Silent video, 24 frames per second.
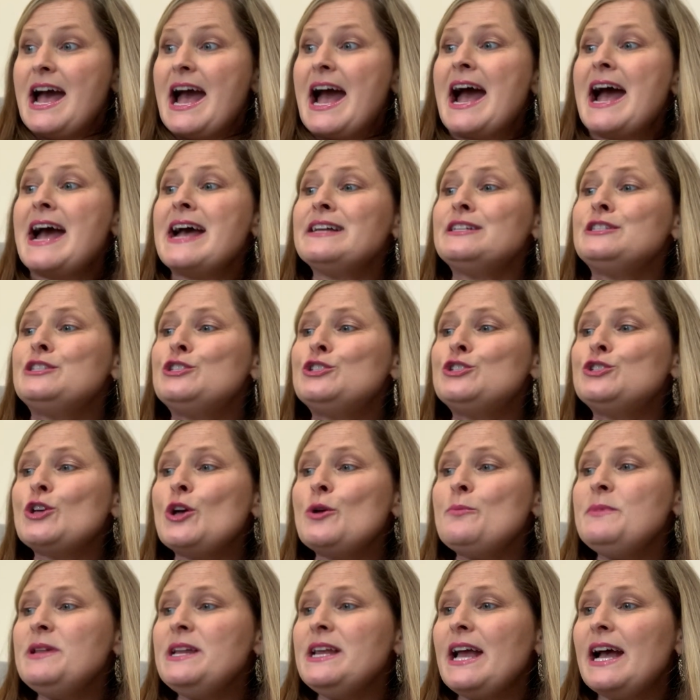I had
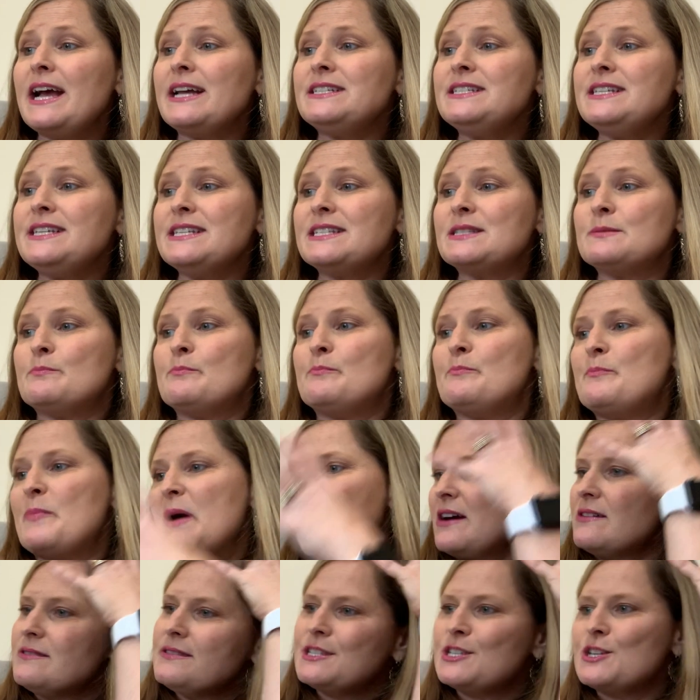so many ideas
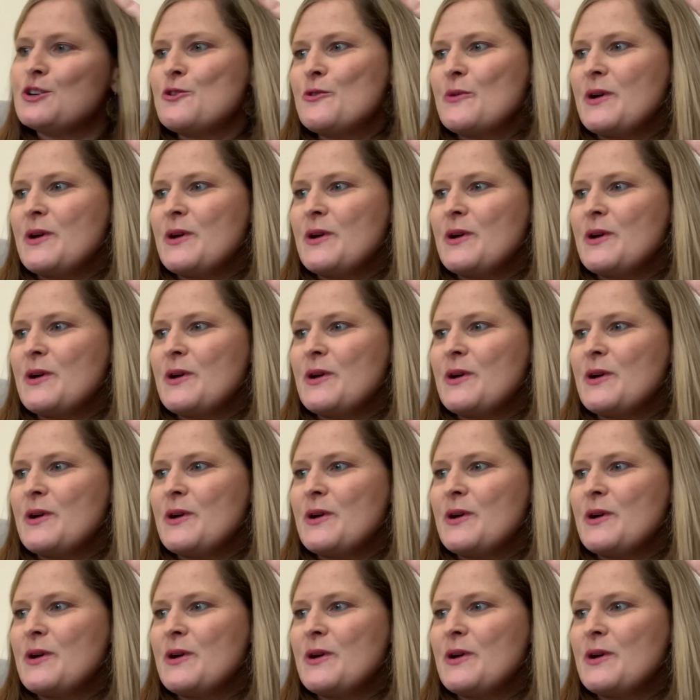bouncing